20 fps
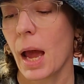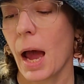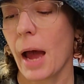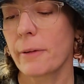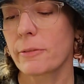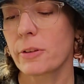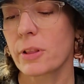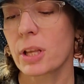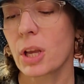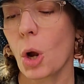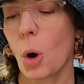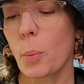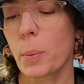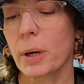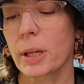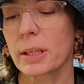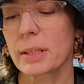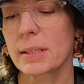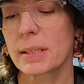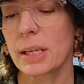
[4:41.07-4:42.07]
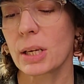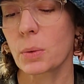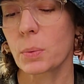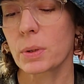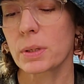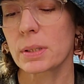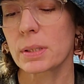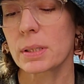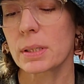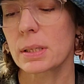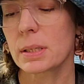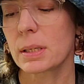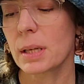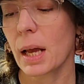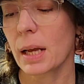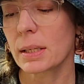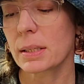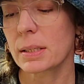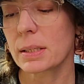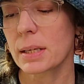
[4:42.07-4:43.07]
After the opening sequence,
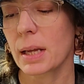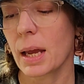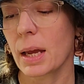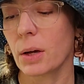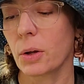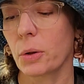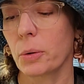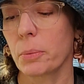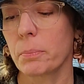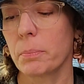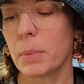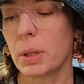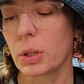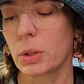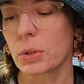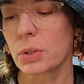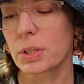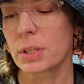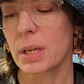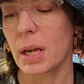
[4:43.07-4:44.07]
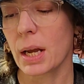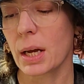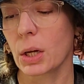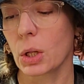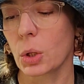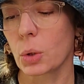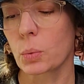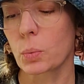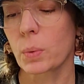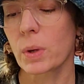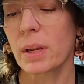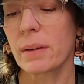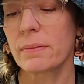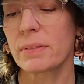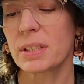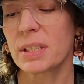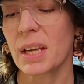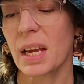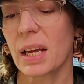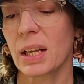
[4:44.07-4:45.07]
Knight's Tale, Miller's Tale,
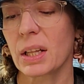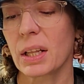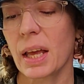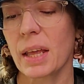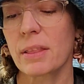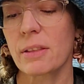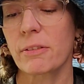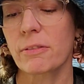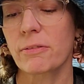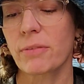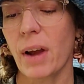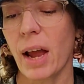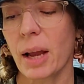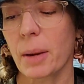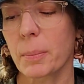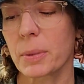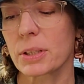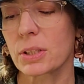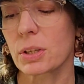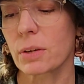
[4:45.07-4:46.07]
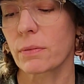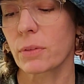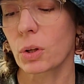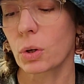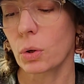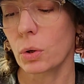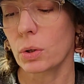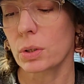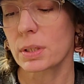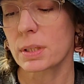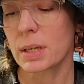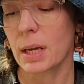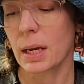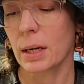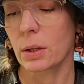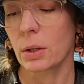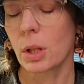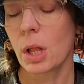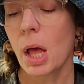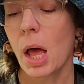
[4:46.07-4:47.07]
Reeve's Tale, and the fragment of The Cook's
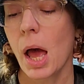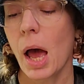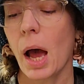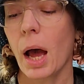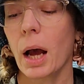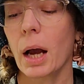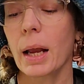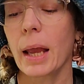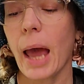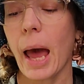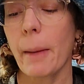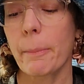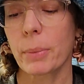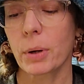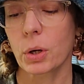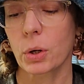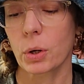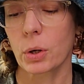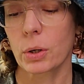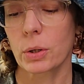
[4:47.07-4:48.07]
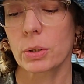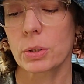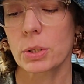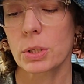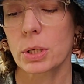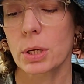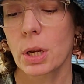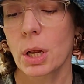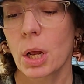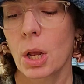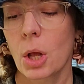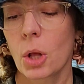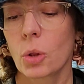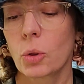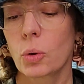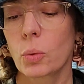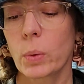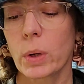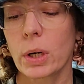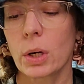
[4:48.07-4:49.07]
Tale, a gap occurs.
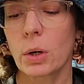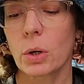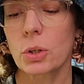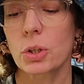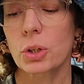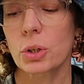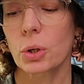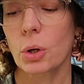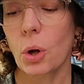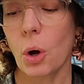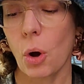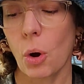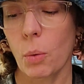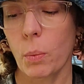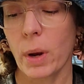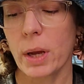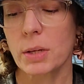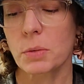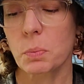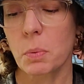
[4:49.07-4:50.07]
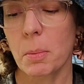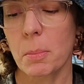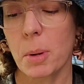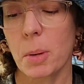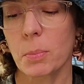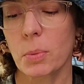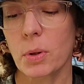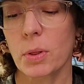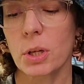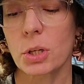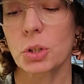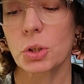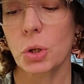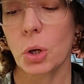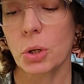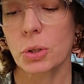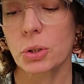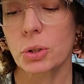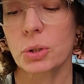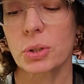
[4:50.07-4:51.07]
The reader should always remember that
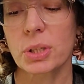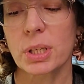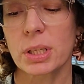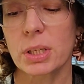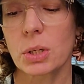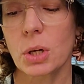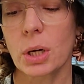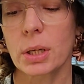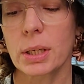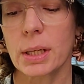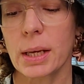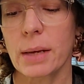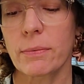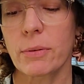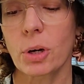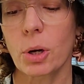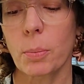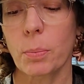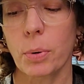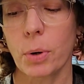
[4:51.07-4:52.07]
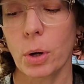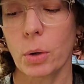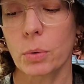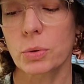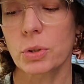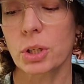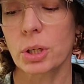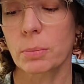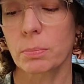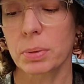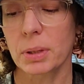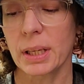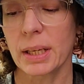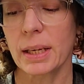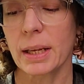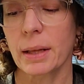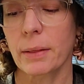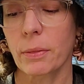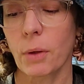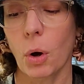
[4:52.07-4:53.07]
Chaucer did not even approach
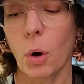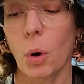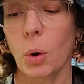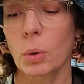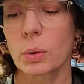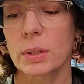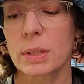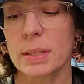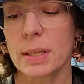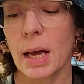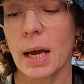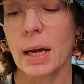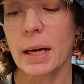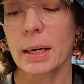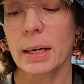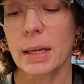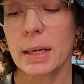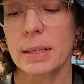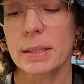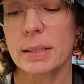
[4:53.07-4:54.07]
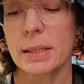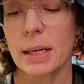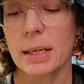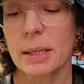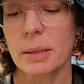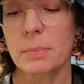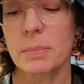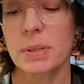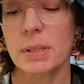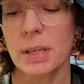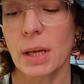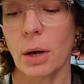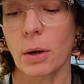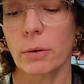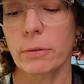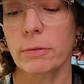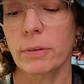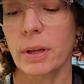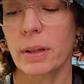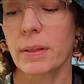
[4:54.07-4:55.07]
completing the whole design he set
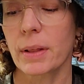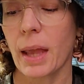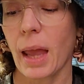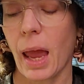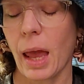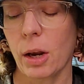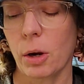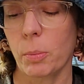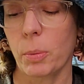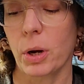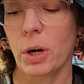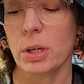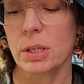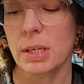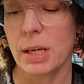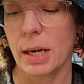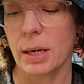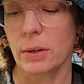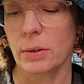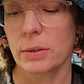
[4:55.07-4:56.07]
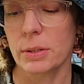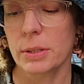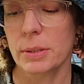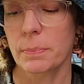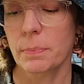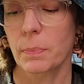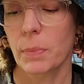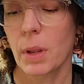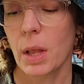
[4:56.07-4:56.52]
himself in the Canterbury Tales.